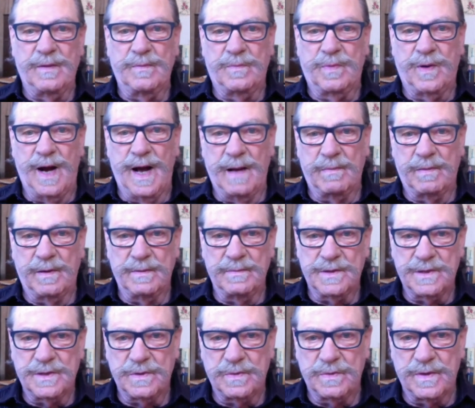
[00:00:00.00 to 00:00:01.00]

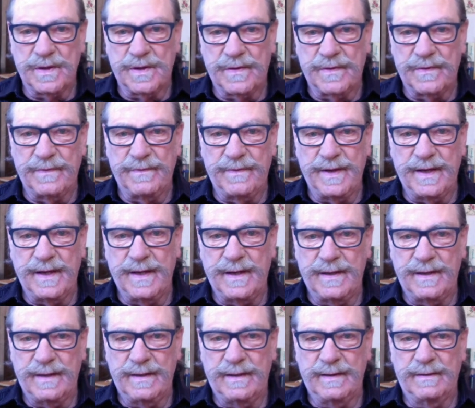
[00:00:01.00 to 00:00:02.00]
problems with
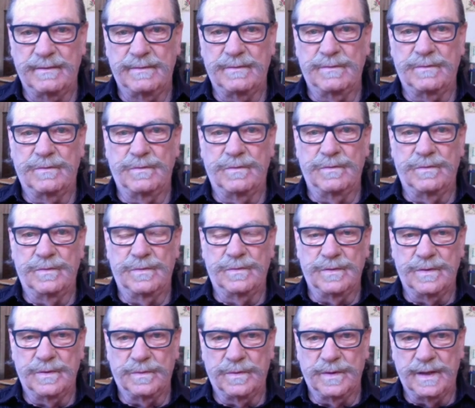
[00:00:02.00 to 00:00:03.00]
the
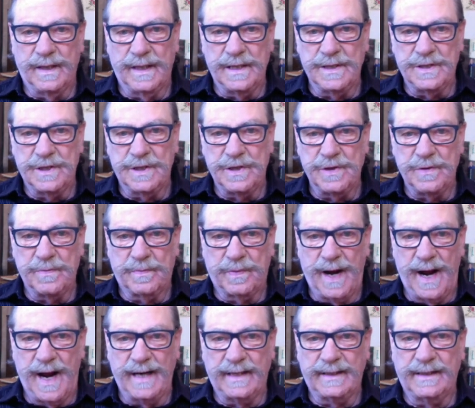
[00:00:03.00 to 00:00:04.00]
religion you
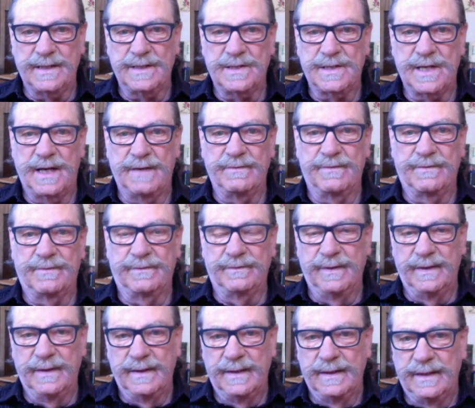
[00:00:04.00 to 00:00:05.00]
practice. I've
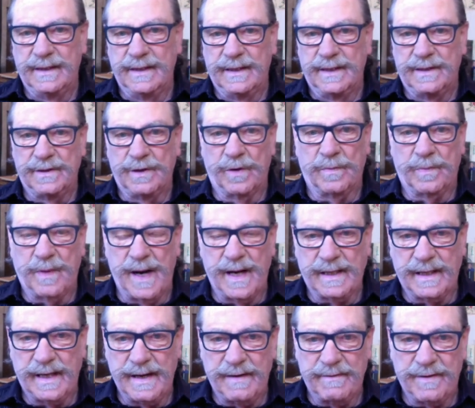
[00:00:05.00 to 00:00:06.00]
known
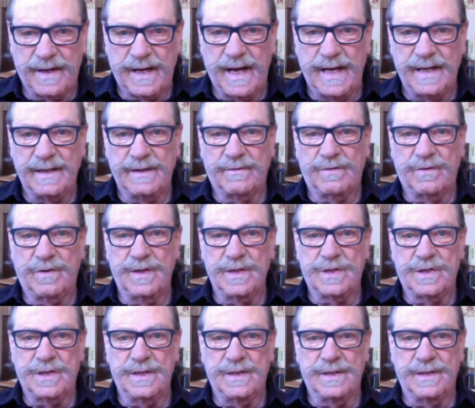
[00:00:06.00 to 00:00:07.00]
practically every kind of
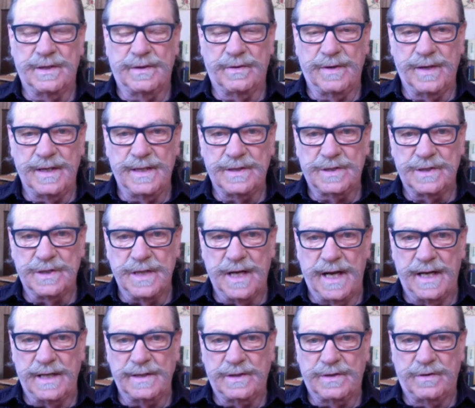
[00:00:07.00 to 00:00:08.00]
Christian there is,
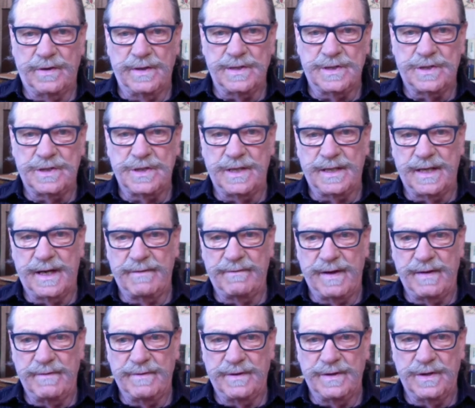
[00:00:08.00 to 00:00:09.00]
non-Christian. I've
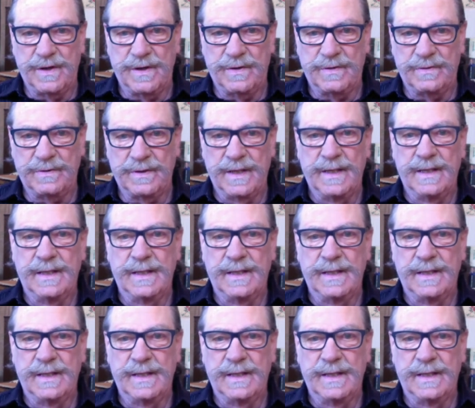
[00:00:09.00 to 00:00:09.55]
even known